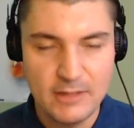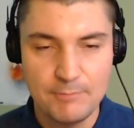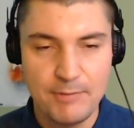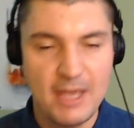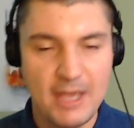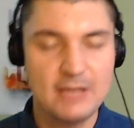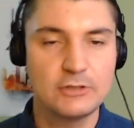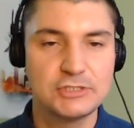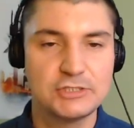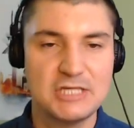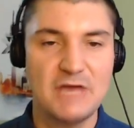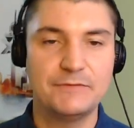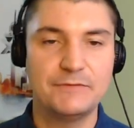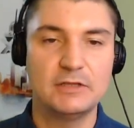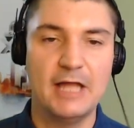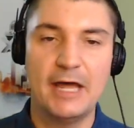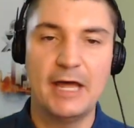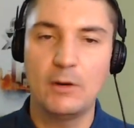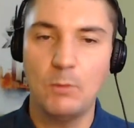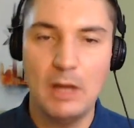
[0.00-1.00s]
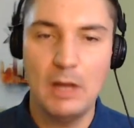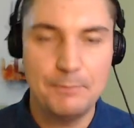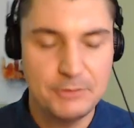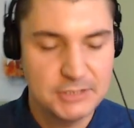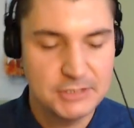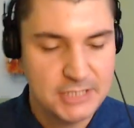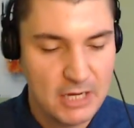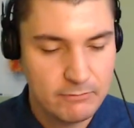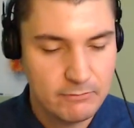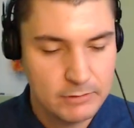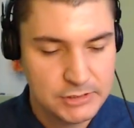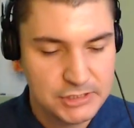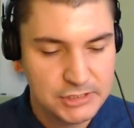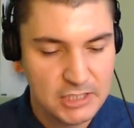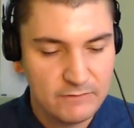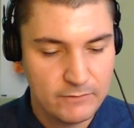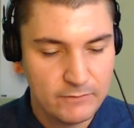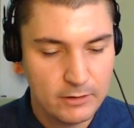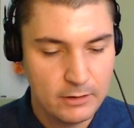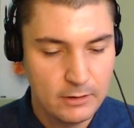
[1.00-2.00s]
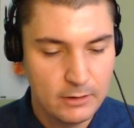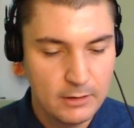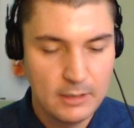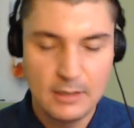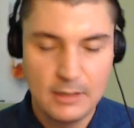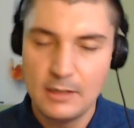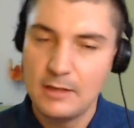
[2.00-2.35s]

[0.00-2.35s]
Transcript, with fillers: The Bengals have a lot of weapons at receiver.